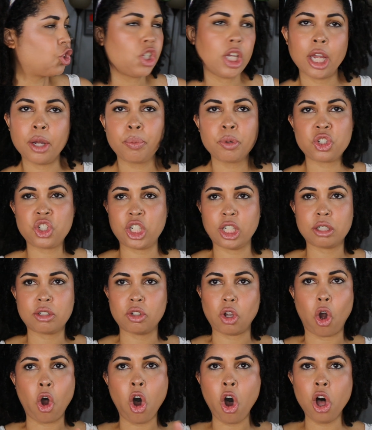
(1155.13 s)
it was
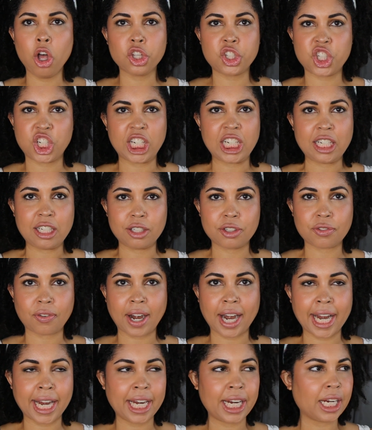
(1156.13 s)
just all cheese,
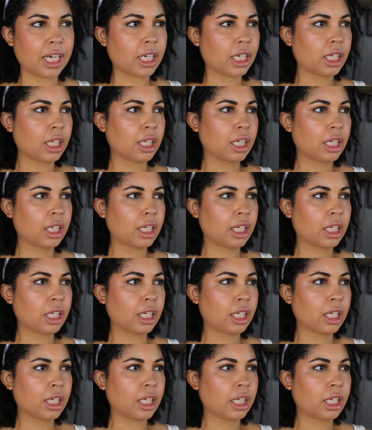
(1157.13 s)
right?